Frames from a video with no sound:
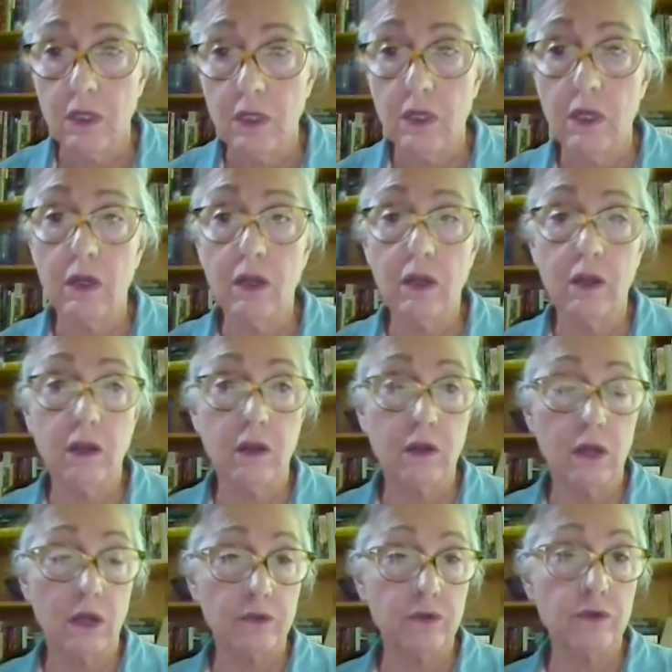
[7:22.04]

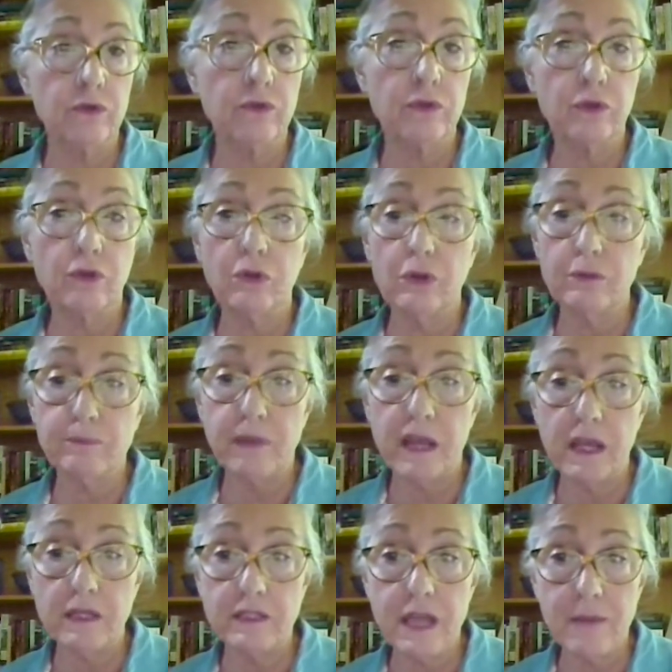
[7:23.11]
under the current
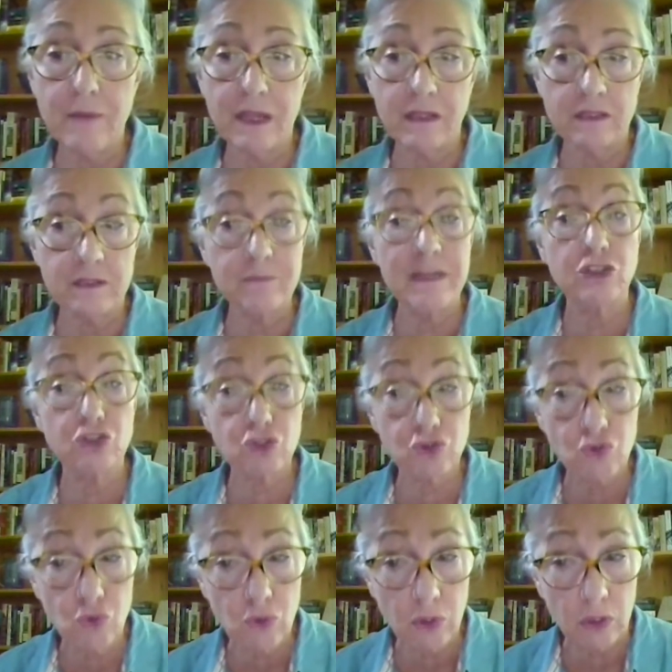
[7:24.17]
pandemic to make
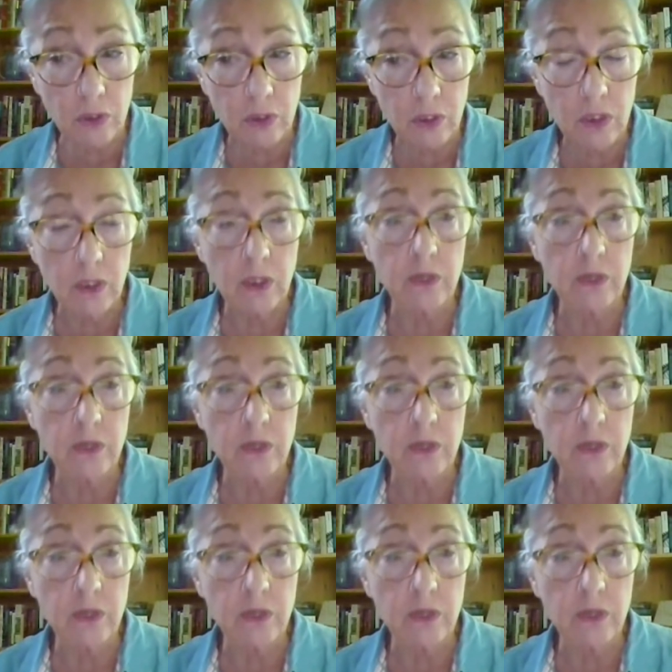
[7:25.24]
sure